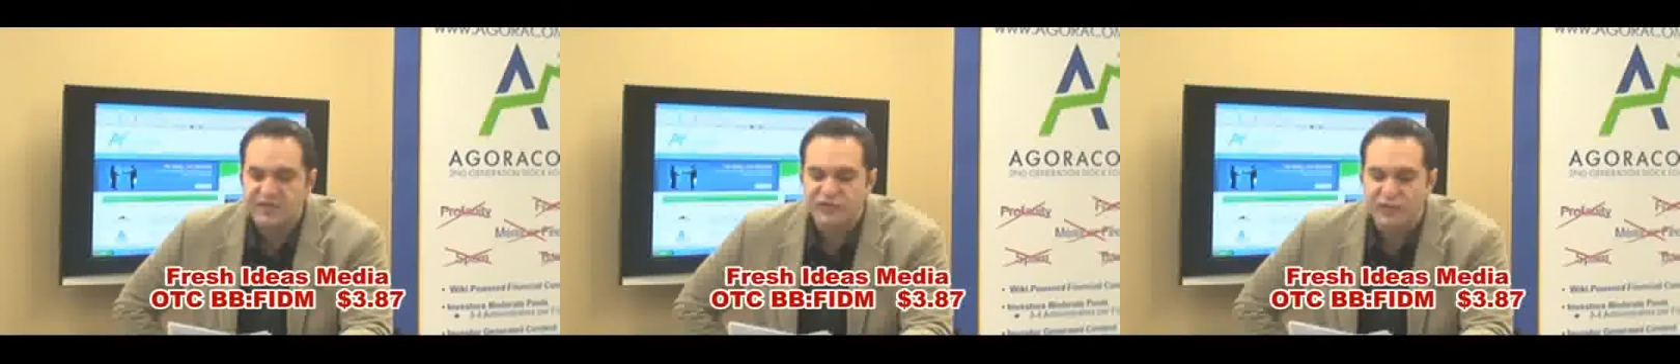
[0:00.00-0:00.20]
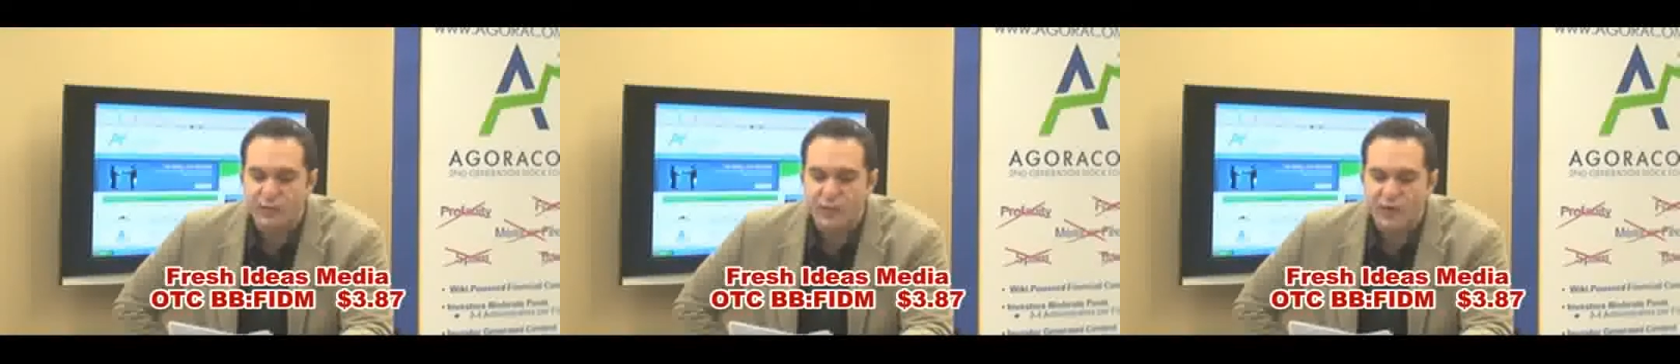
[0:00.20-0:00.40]

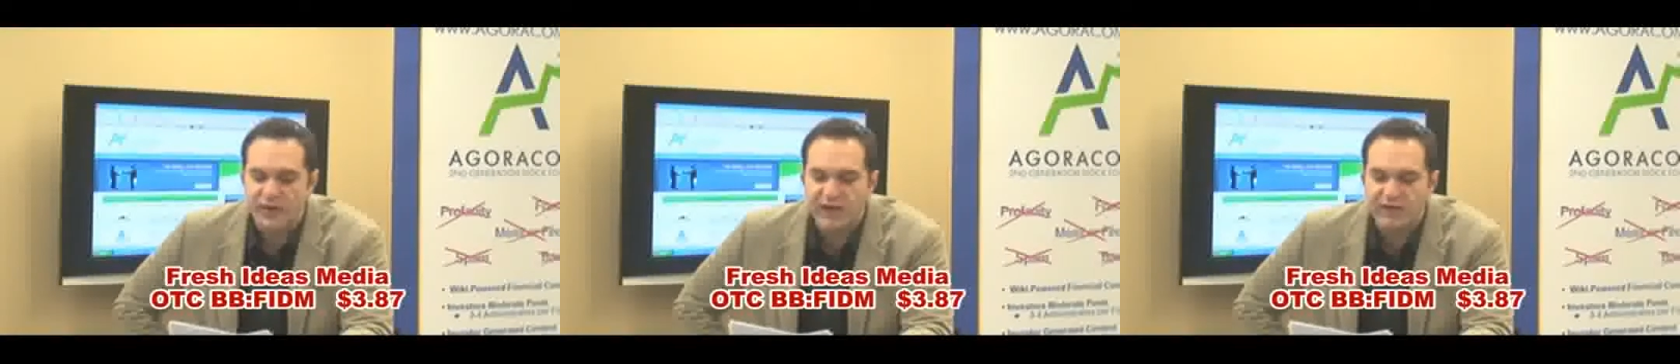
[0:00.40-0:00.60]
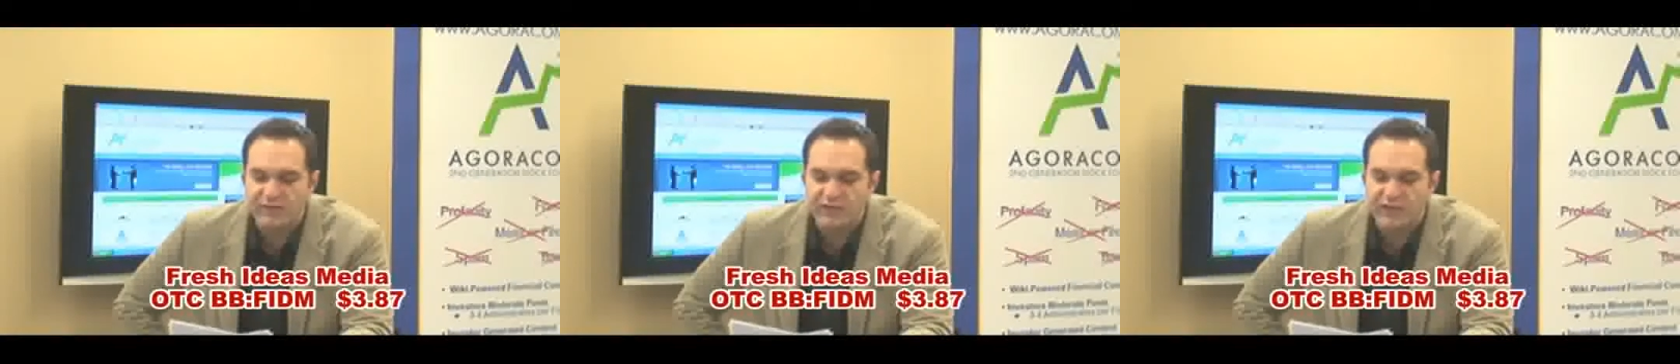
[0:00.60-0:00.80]
to
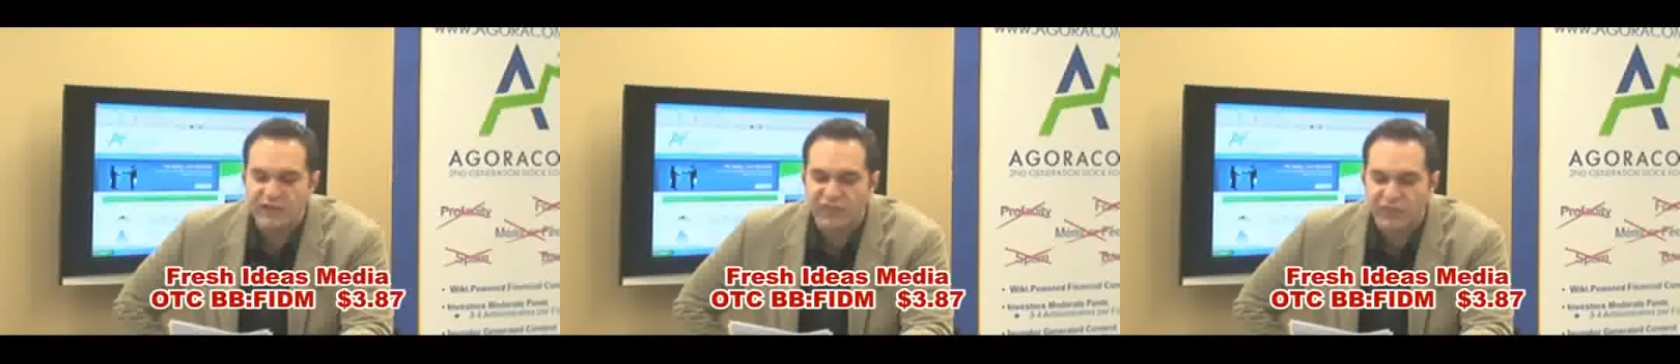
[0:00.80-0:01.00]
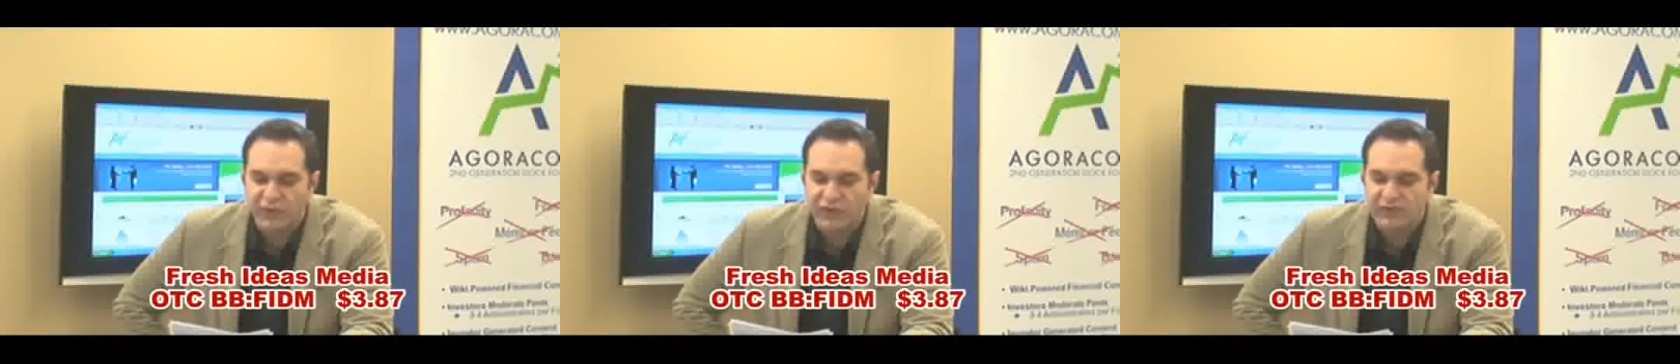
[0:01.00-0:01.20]

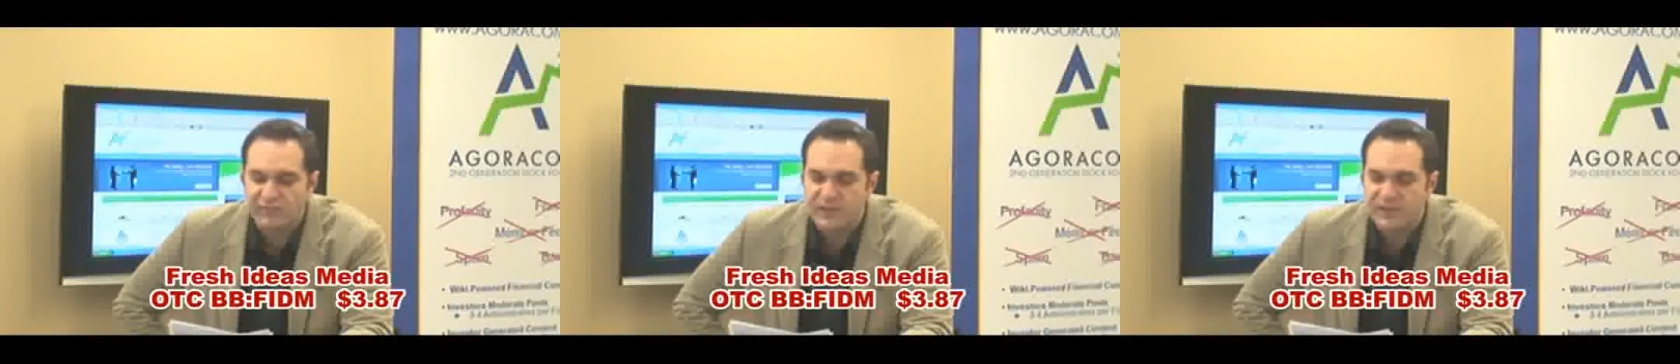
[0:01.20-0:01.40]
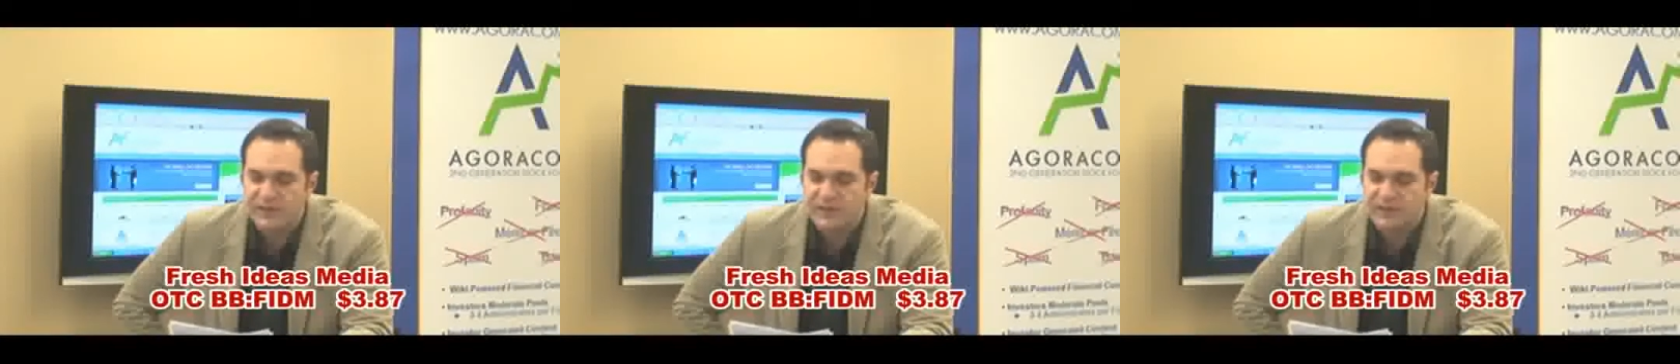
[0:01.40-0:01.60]
$130
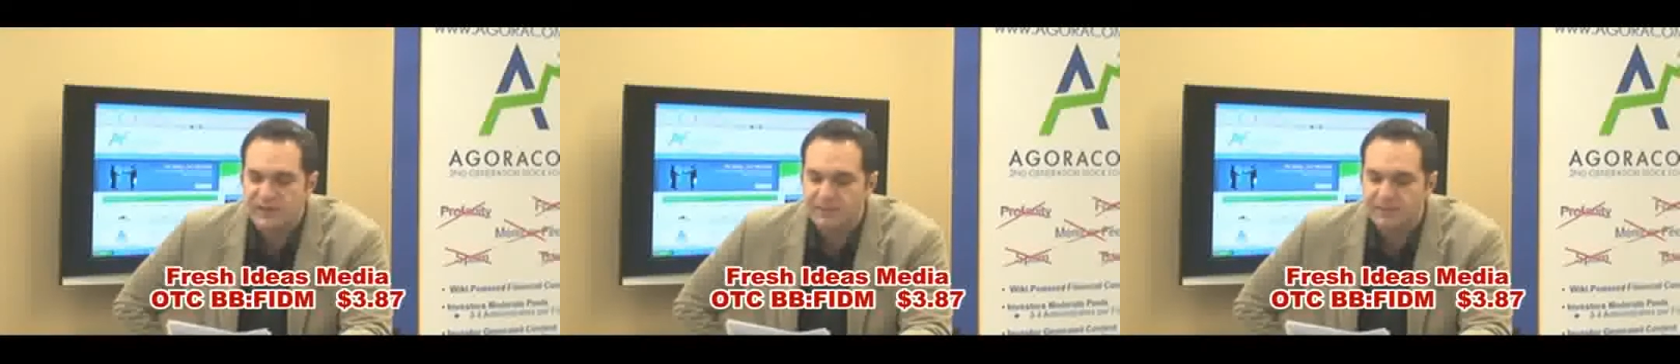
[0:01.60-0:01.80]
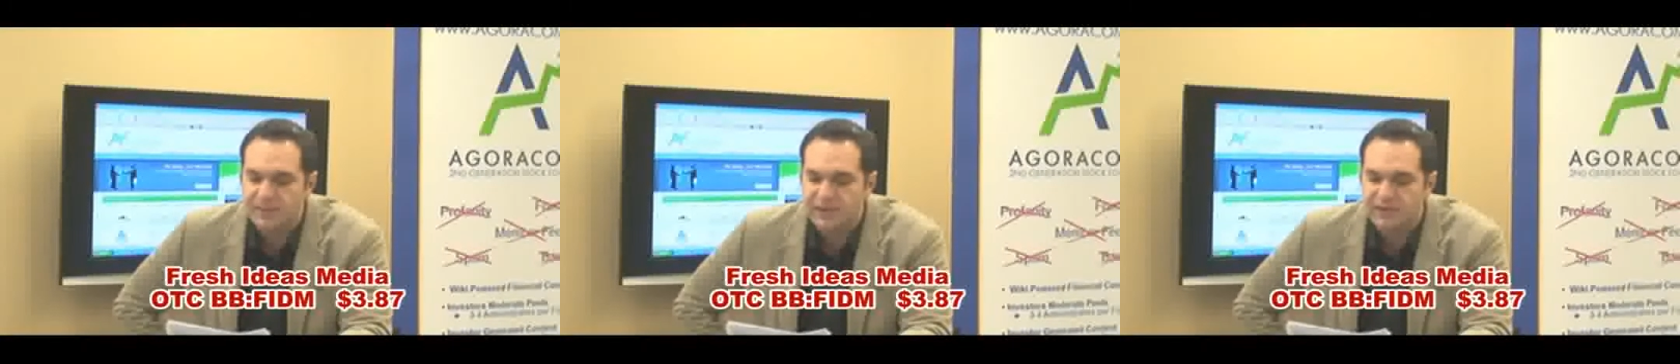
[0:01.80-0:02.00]
million
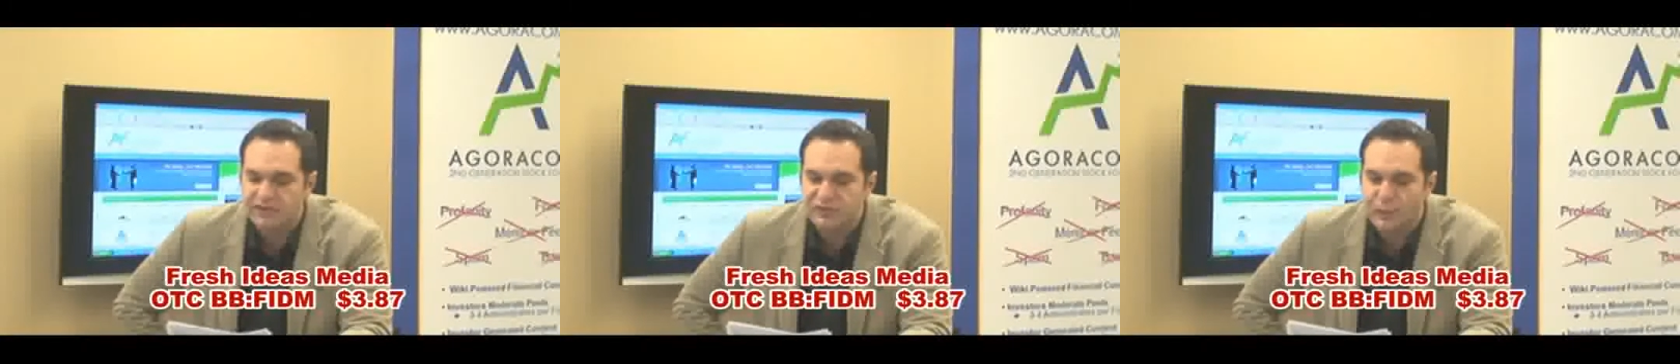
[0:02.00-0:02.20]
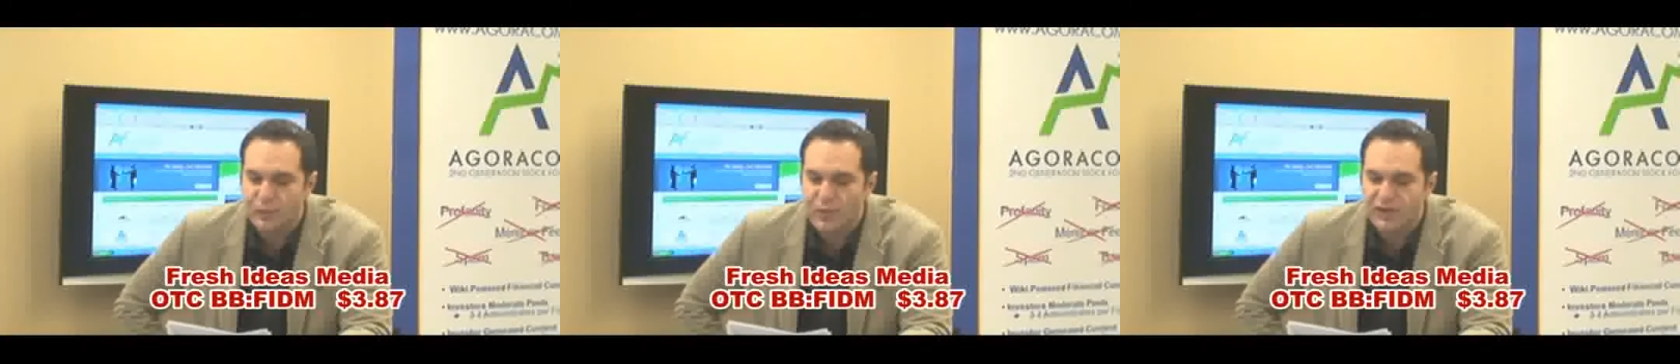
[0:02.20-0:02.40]
compared
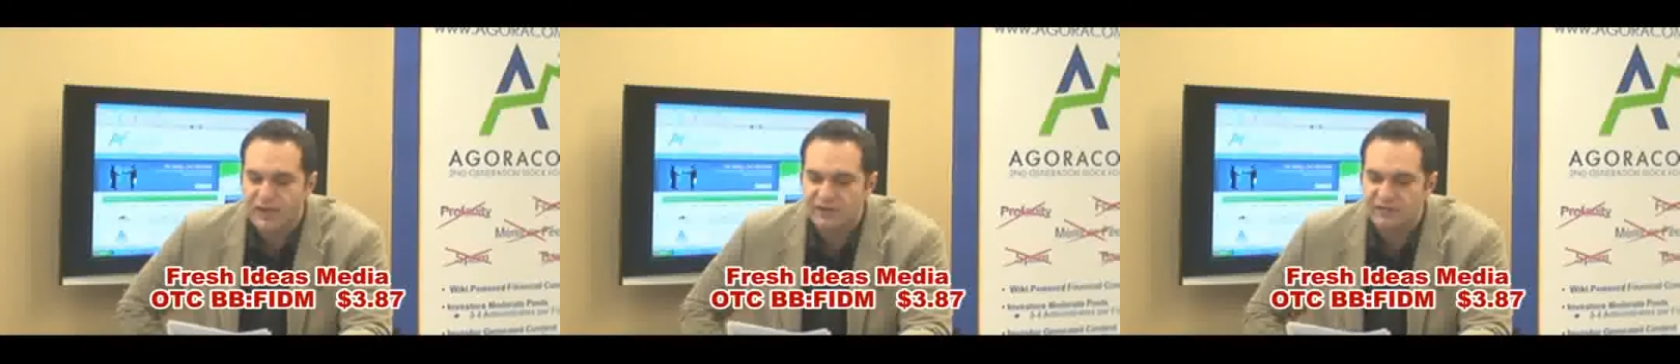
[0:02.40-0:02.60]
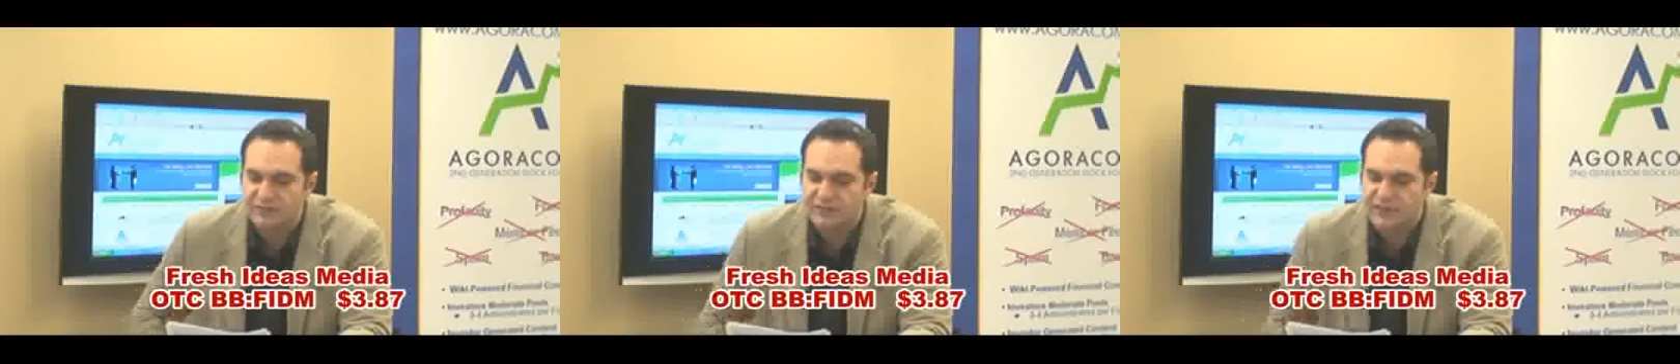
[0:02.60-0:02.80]
to
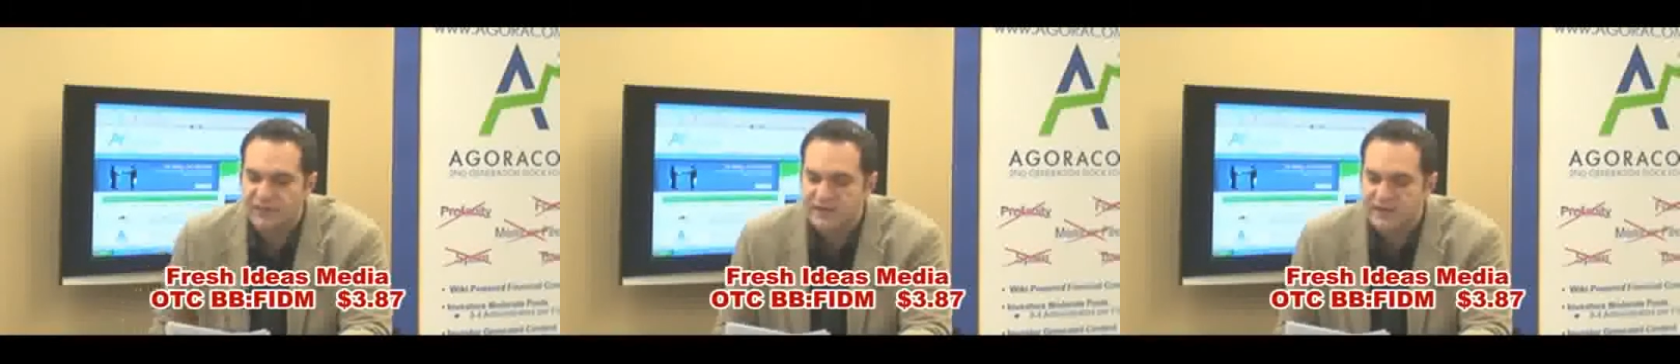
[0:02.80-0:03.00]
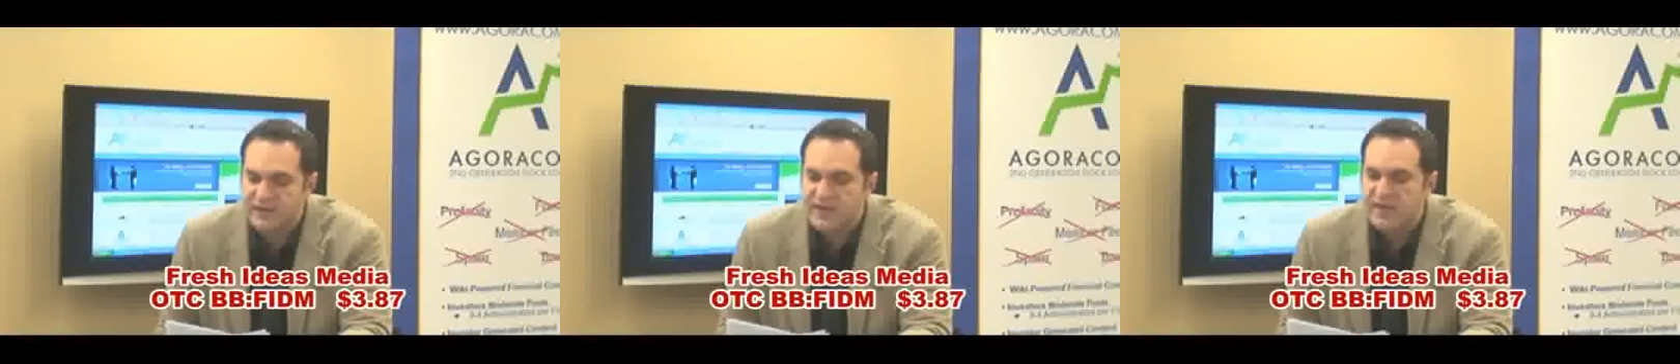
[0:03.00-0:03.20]
$100
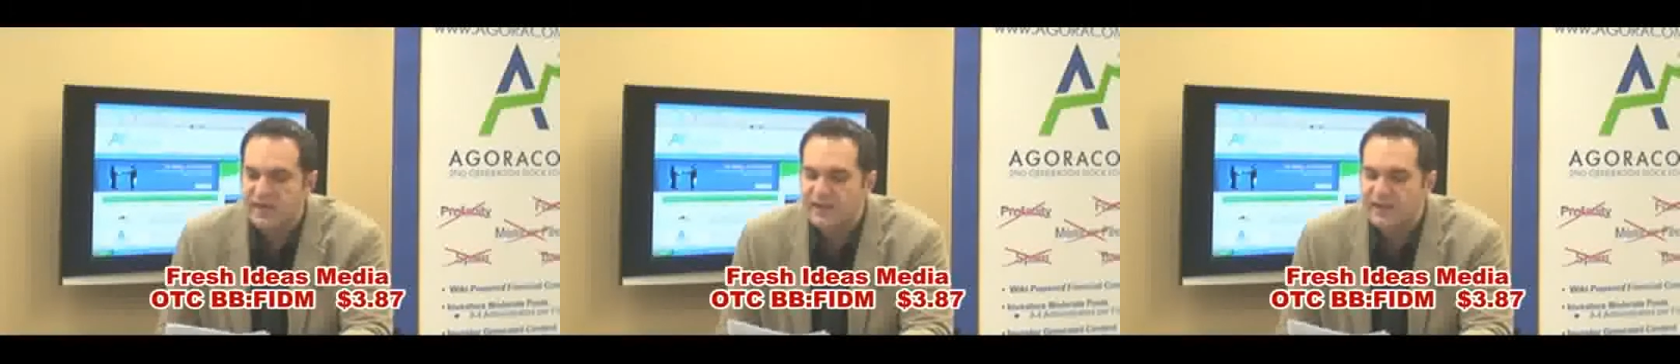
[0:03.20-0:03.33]
million